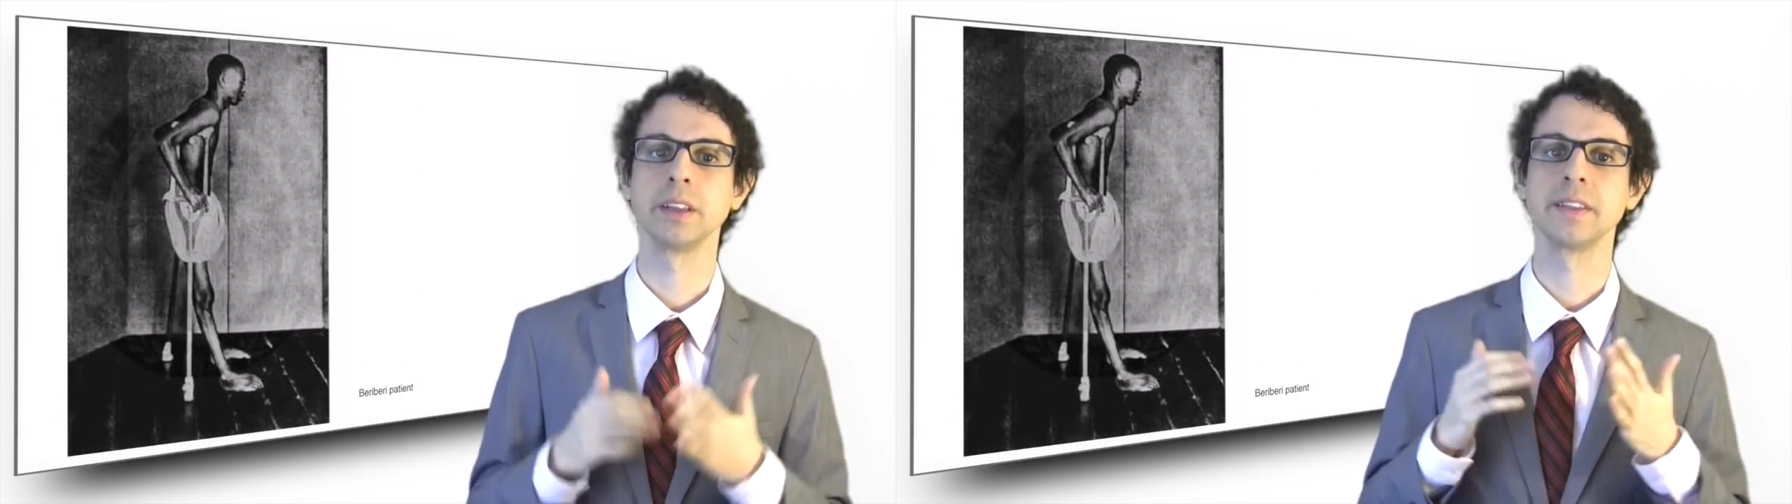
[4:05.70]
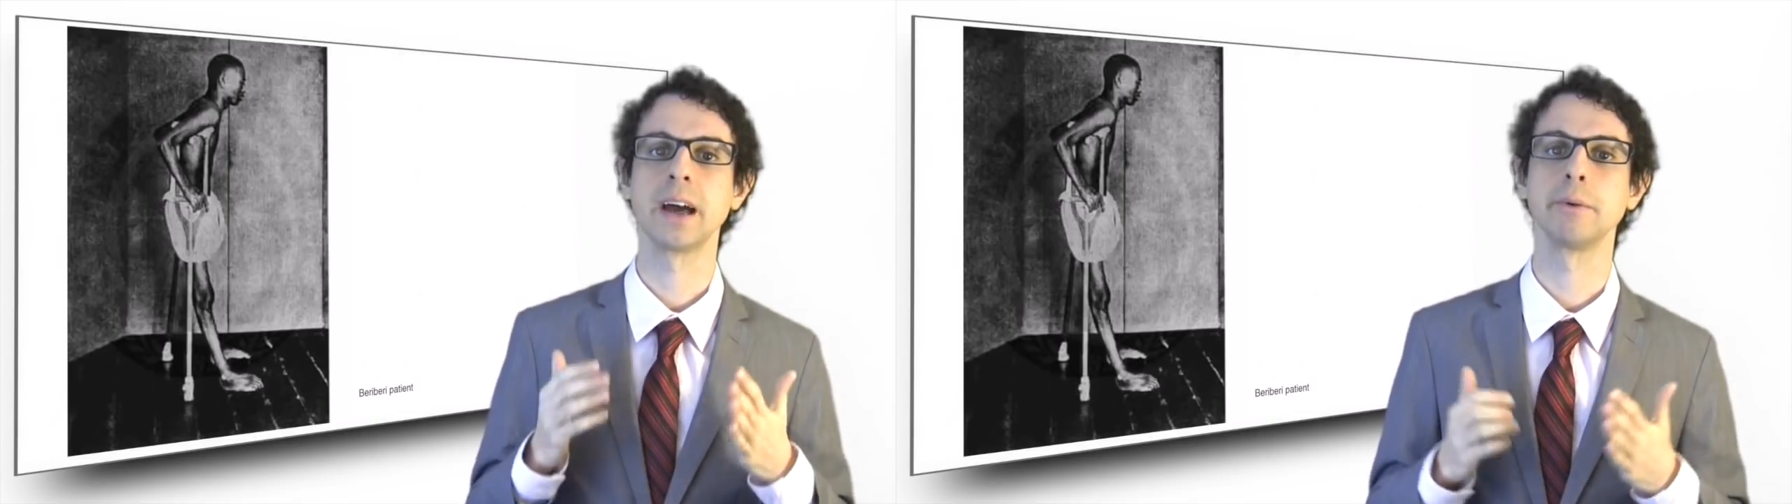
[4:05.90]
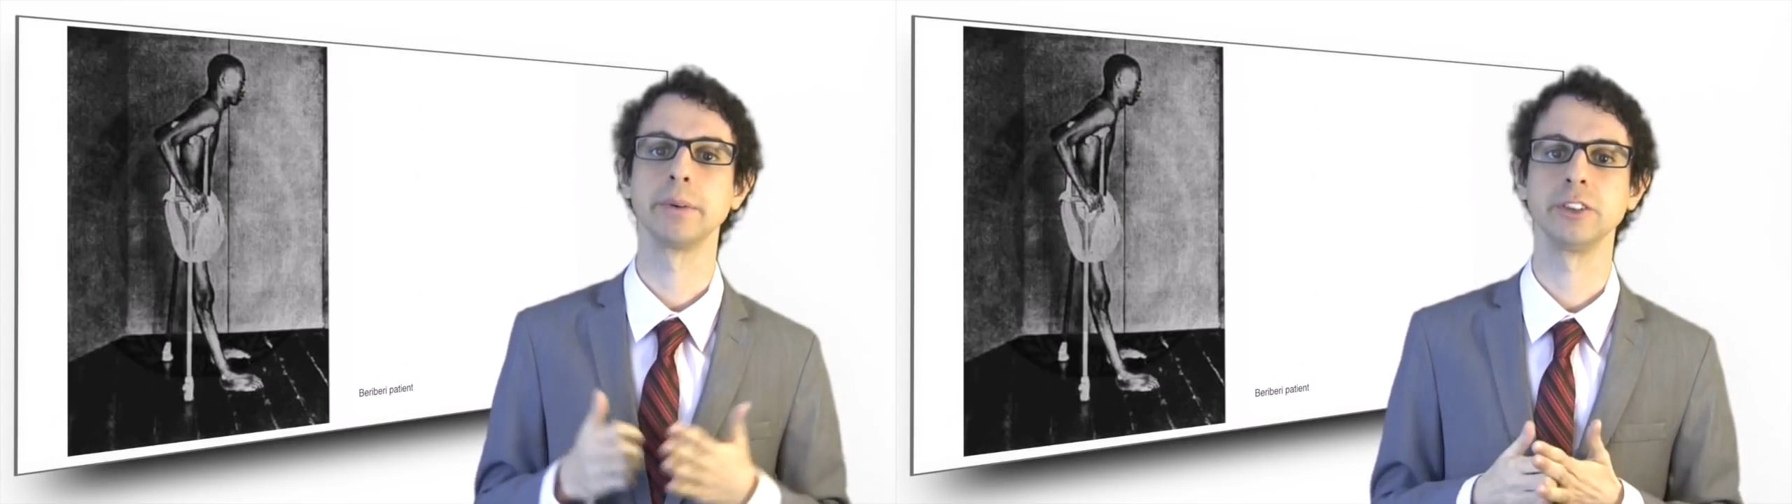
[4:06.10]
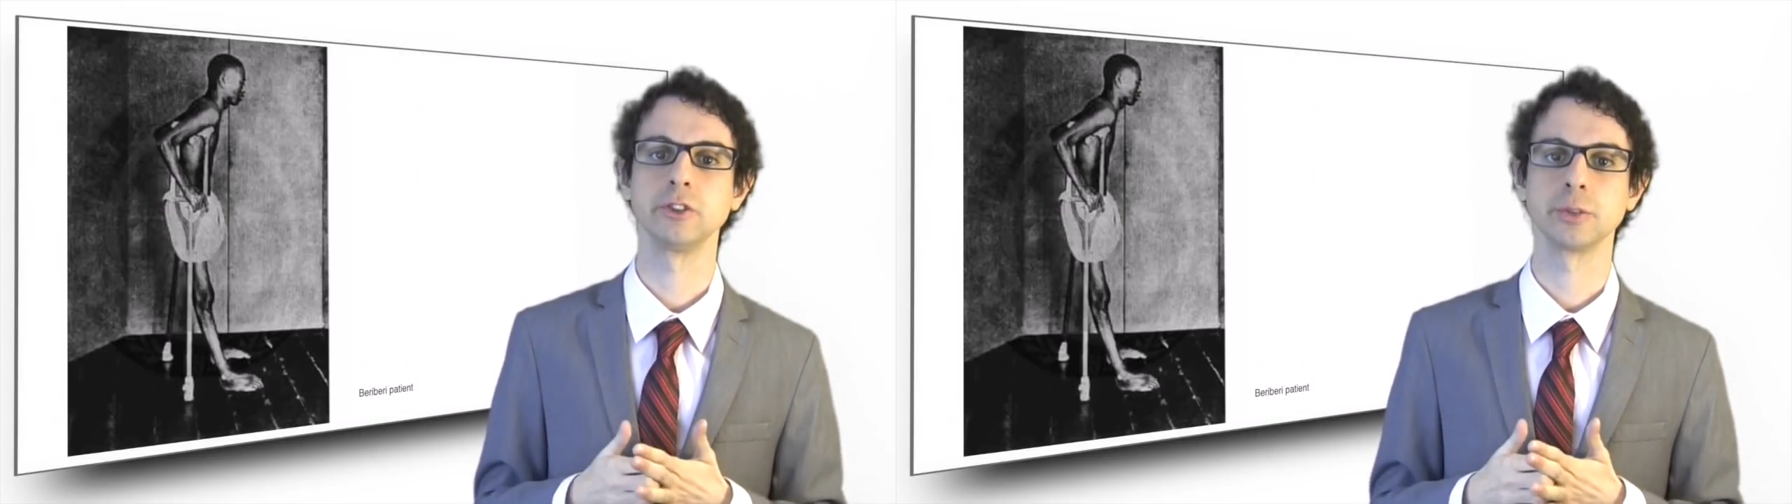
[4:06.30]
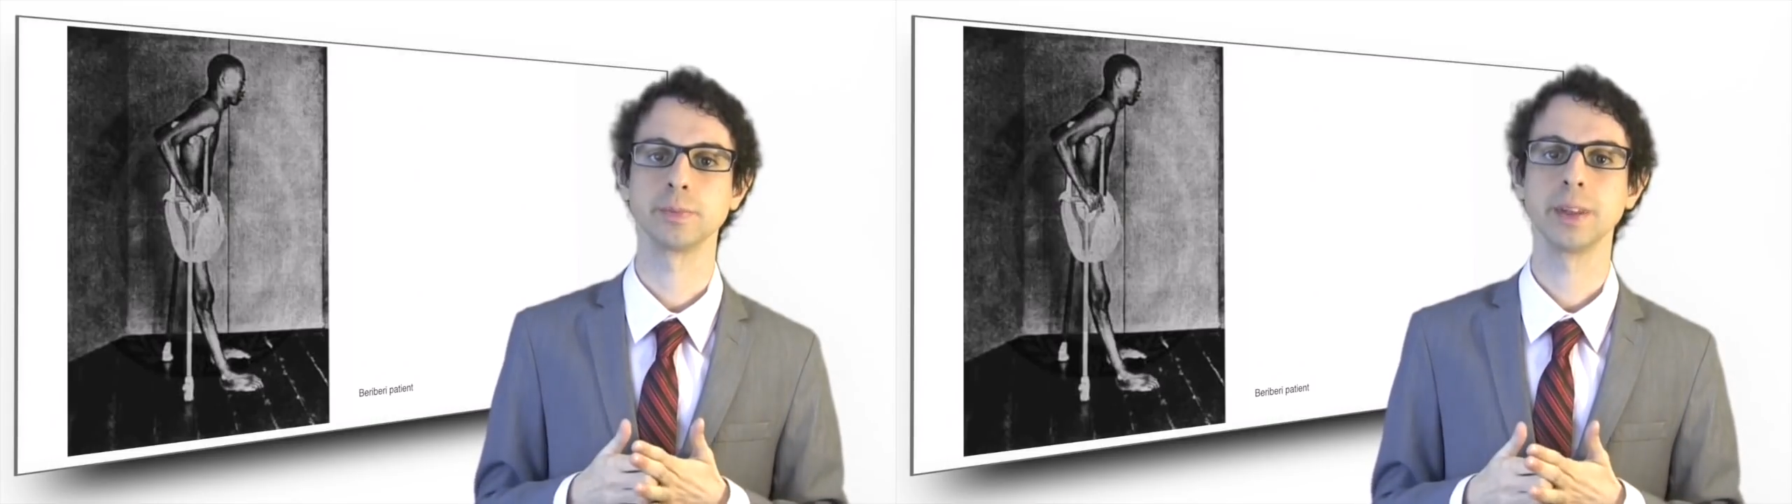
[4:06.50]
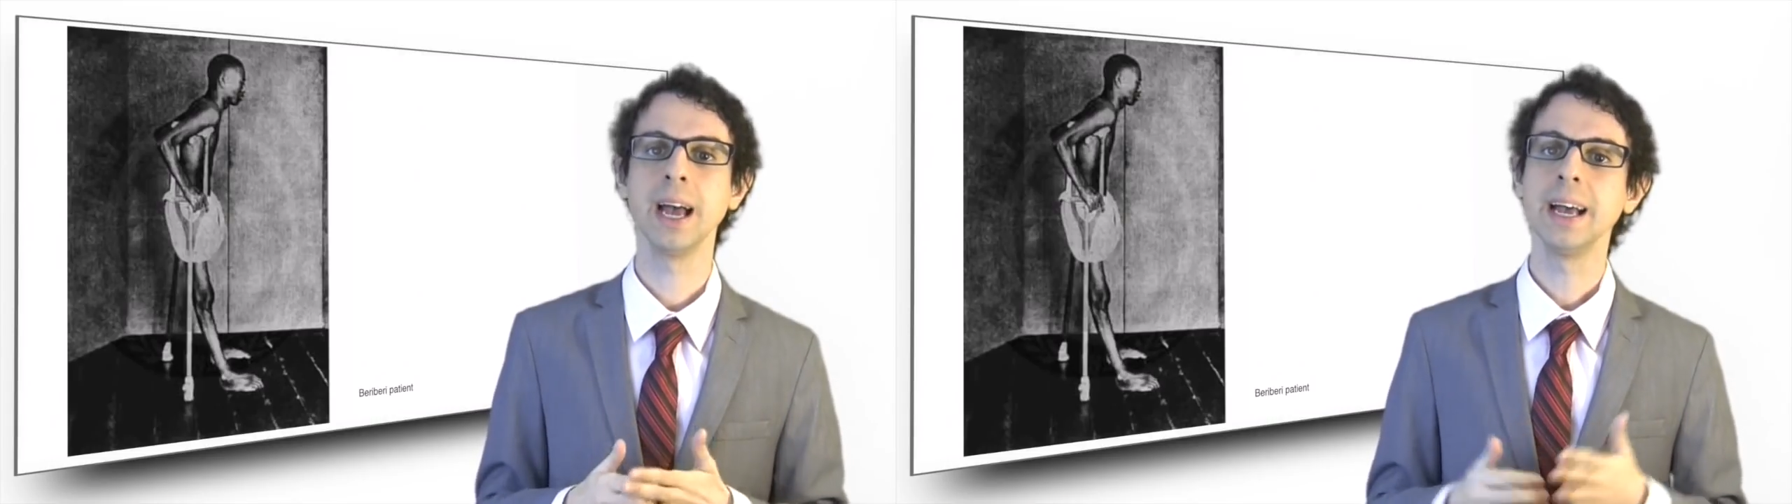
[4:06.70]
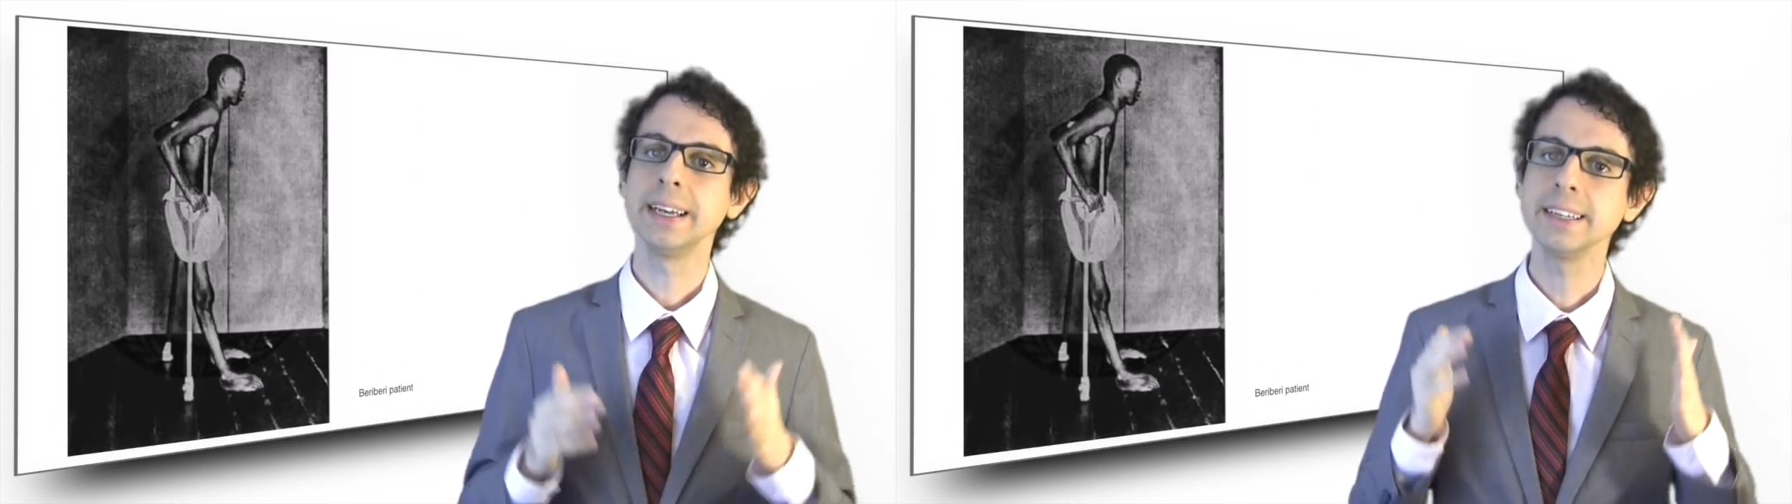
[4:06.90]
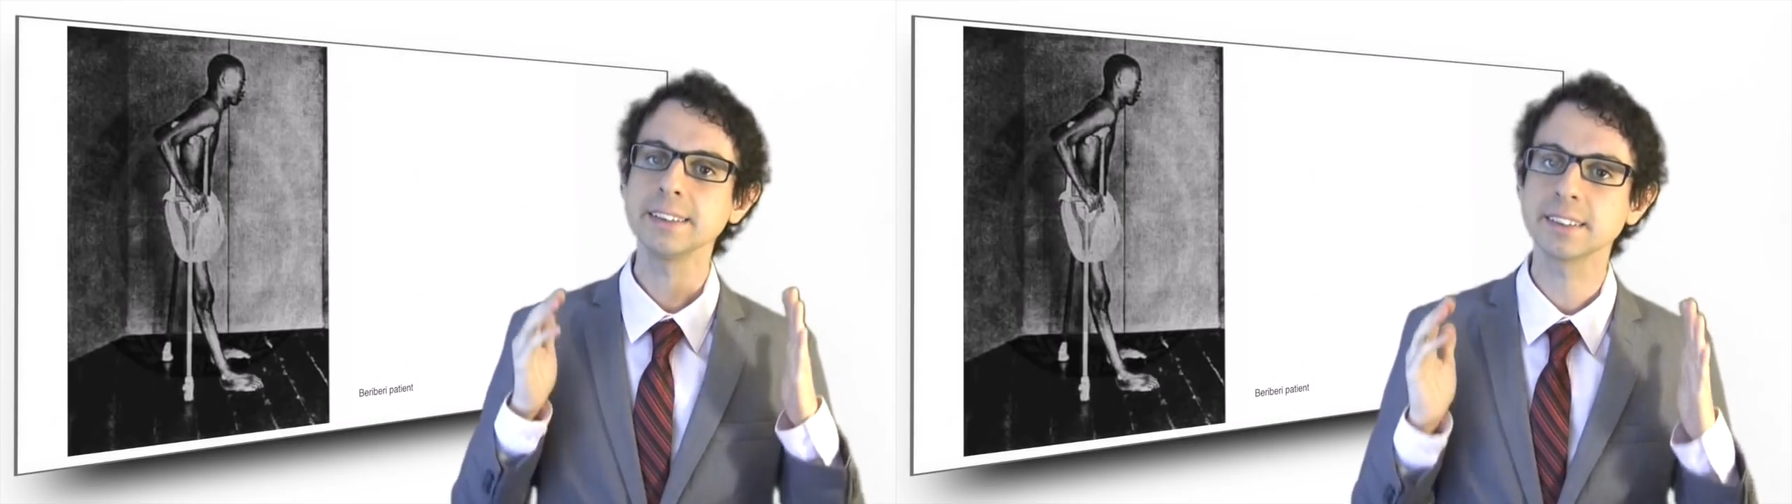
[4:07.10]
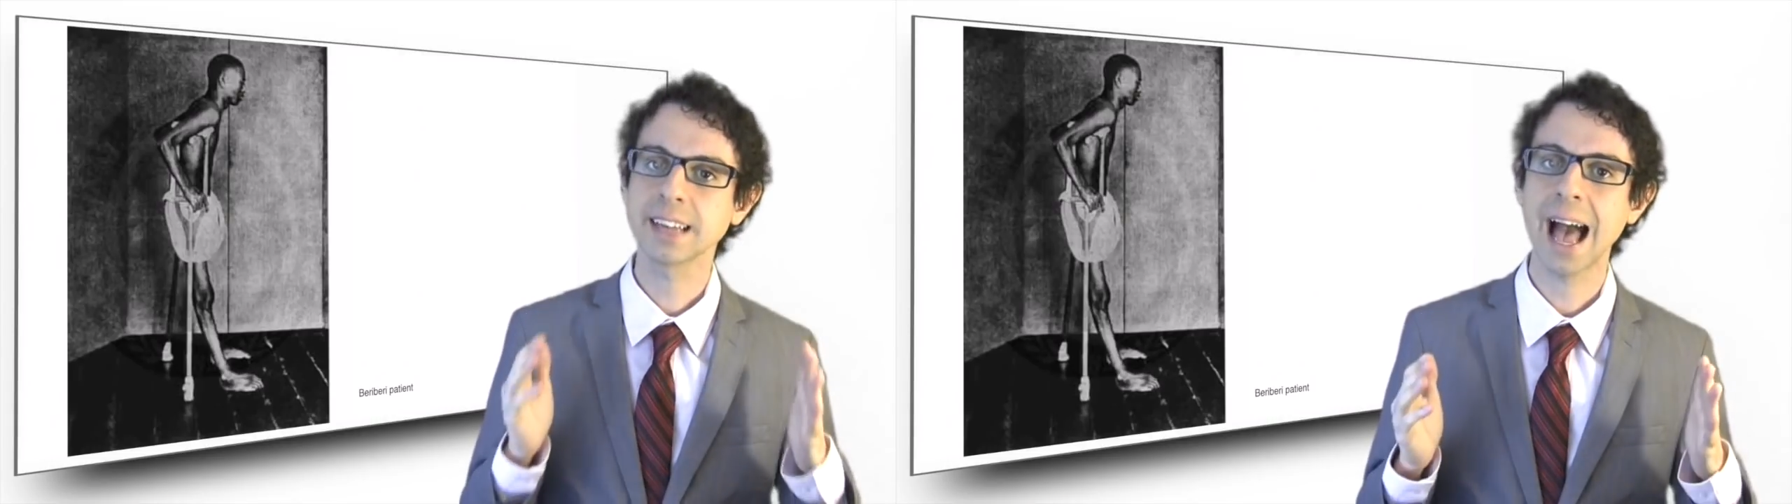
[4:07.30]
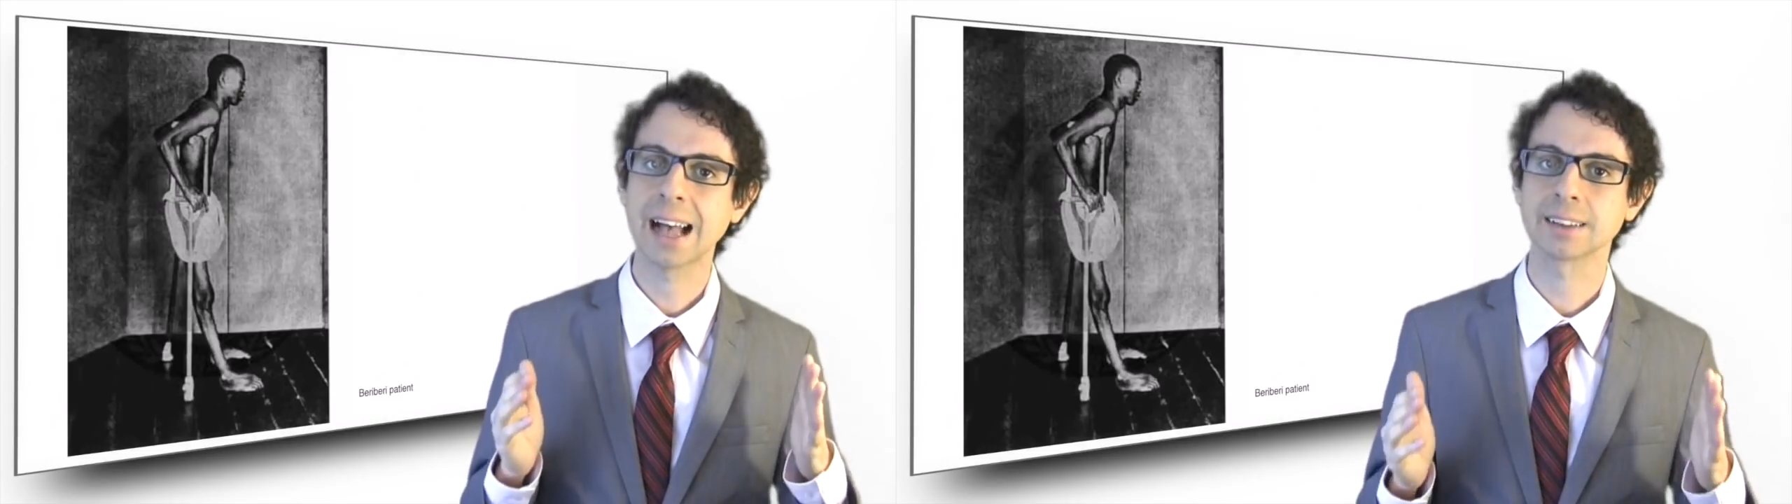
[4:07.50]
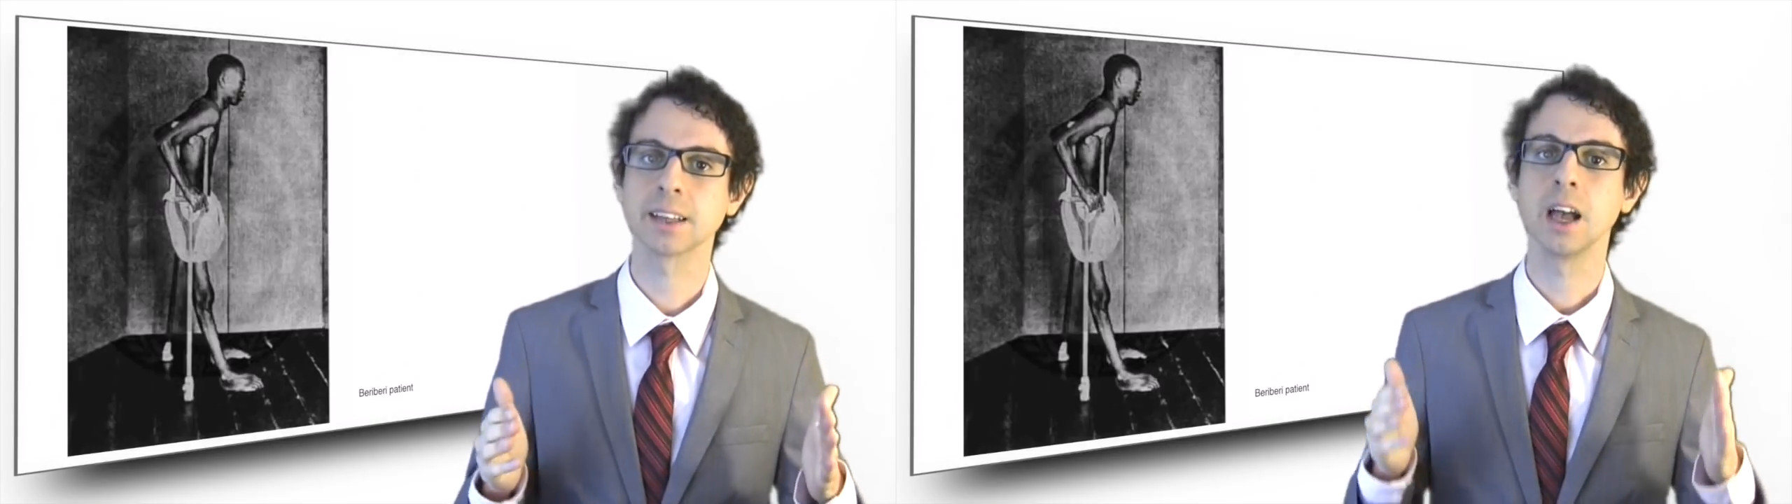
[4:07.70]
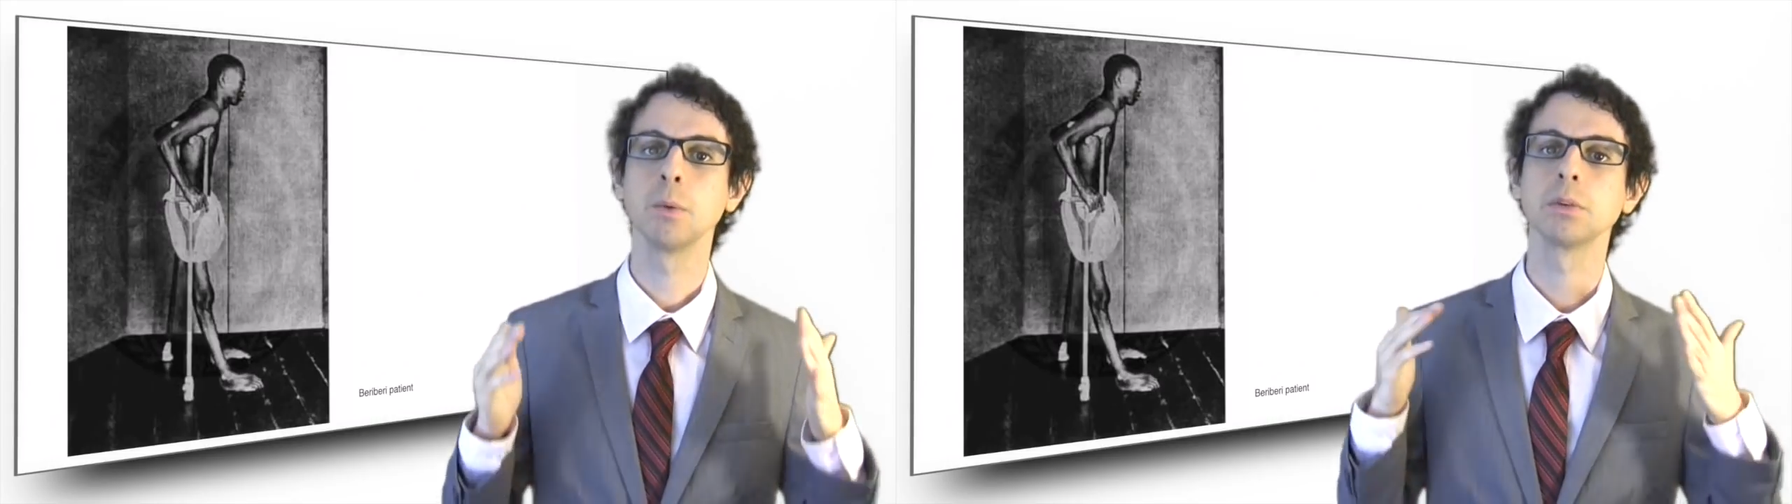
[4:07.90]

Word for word: in that region. His task